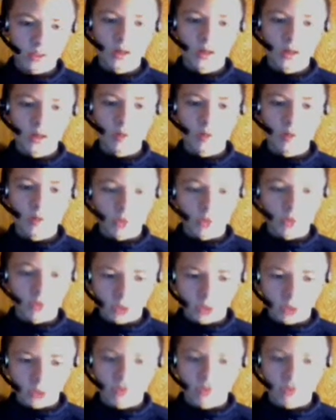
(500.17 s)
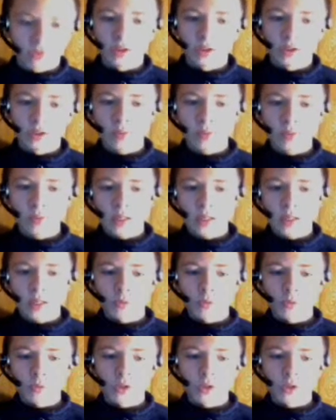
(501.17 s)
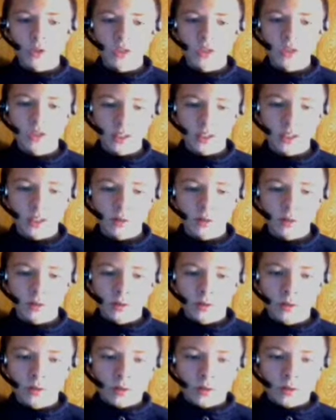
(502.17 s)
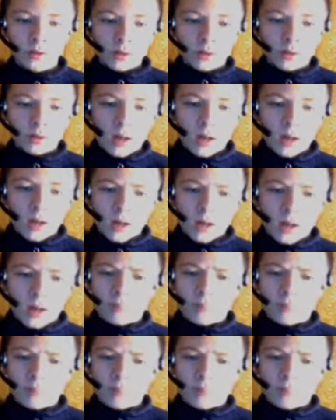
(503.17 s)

but it'll definitely make it more interesting. Now